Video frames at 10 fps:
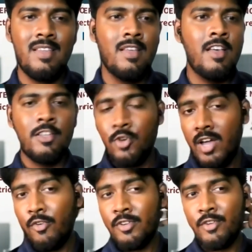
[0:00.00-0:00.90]
So I
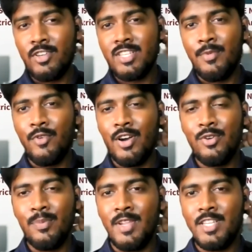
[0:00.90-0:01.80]
will request everyone
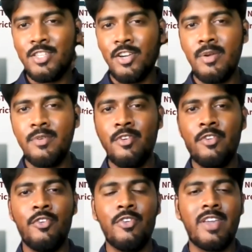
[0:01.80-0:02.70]
to please turn
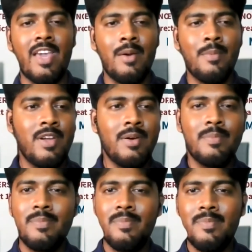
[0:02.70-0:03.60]
on your
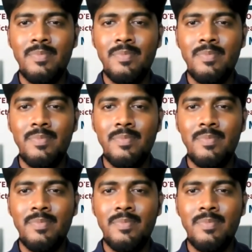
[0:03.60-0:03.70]
camera.